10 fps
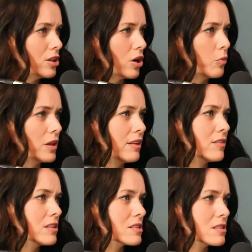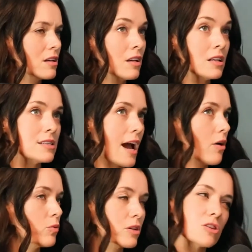You know, we live in this
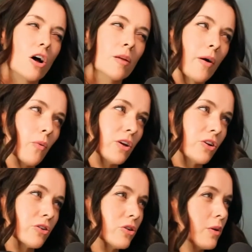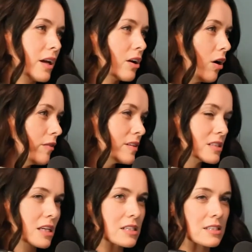town where it's all about what you're doing and all
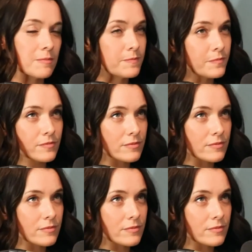these things, and